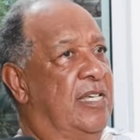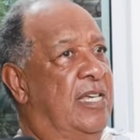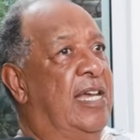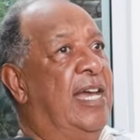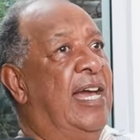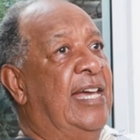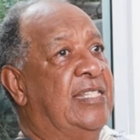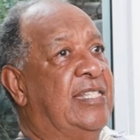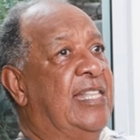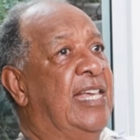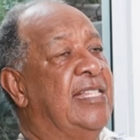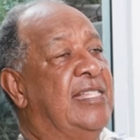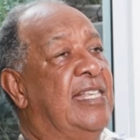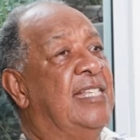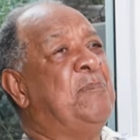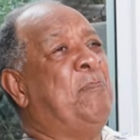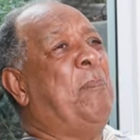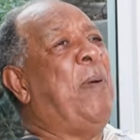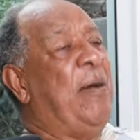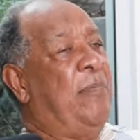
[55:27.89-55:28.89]
and I say
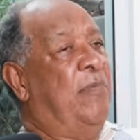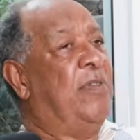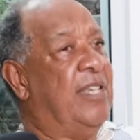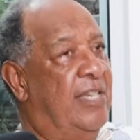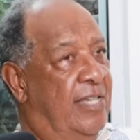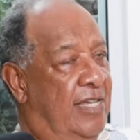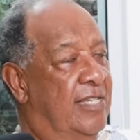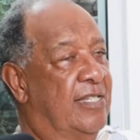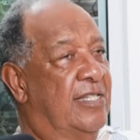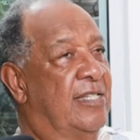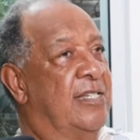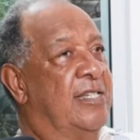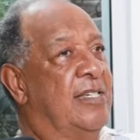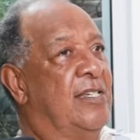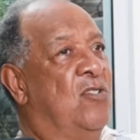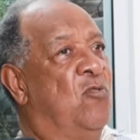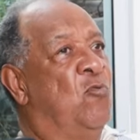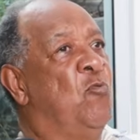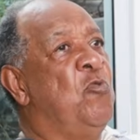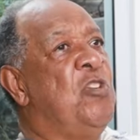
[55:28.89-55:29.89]
this public,
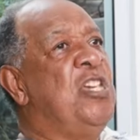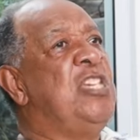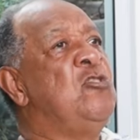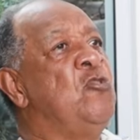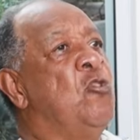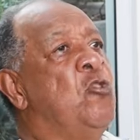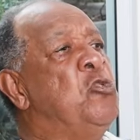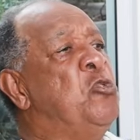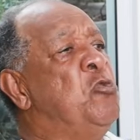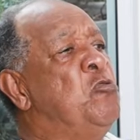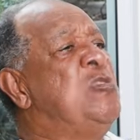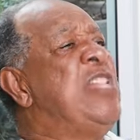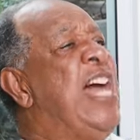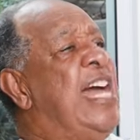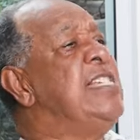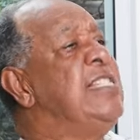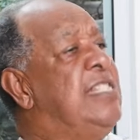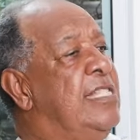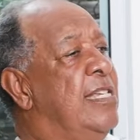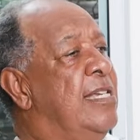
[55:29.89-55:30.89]
we know
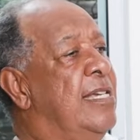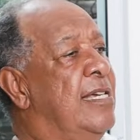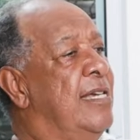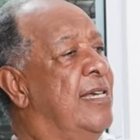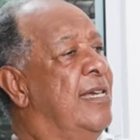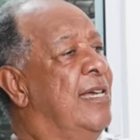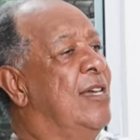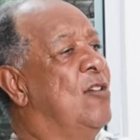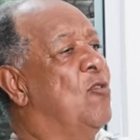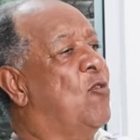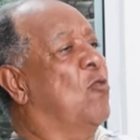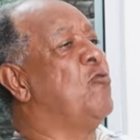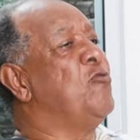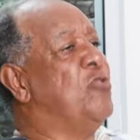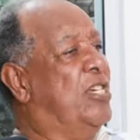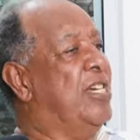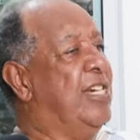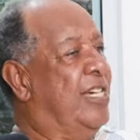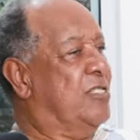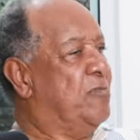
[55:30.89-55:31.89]
uniting in
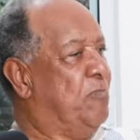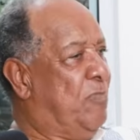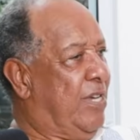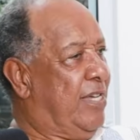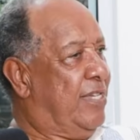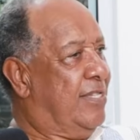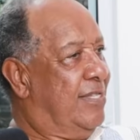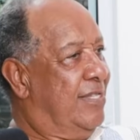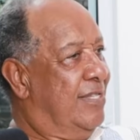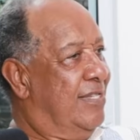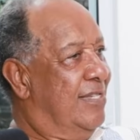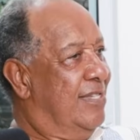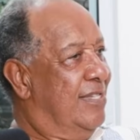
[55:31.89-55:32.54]
coaching aspects.